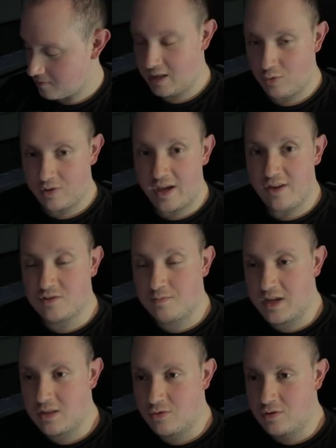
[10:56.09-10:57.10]
And what I have
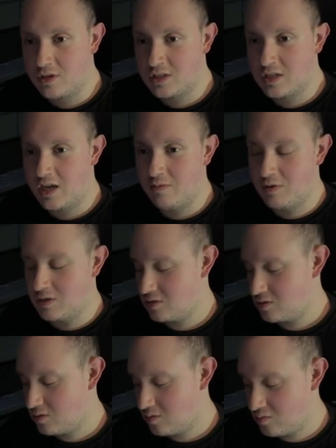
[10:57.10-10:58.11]
spent on this game
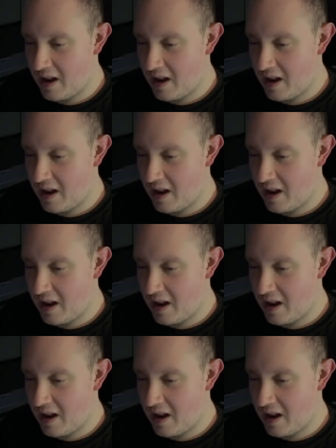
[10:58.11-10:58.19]
is